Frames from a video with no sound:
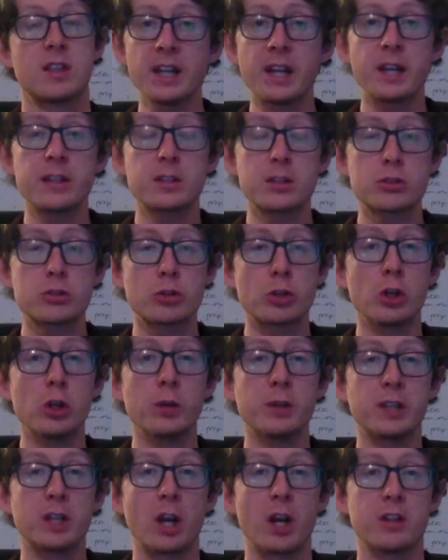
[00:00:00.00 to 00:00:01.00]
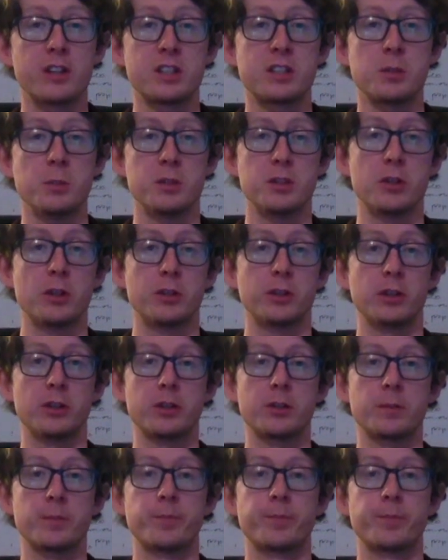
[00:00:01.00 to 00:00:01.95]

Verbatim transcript: that it's true in the context it was uttered.